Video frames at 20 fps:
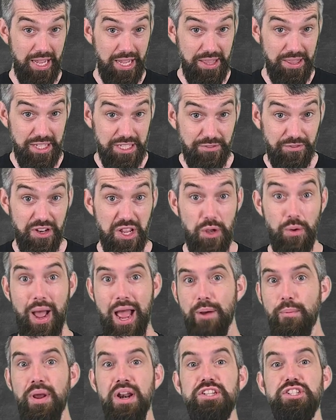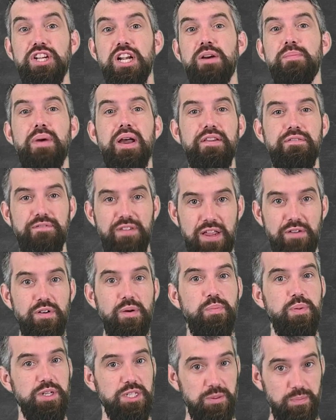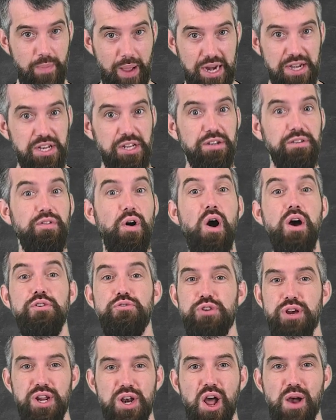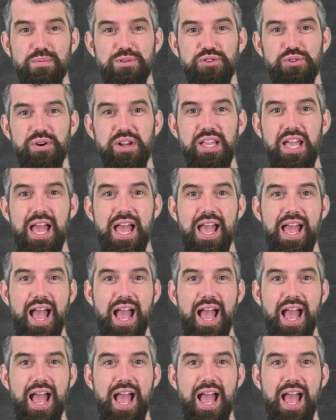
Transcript: In this video, I want to share my favorite perspective on trigonometry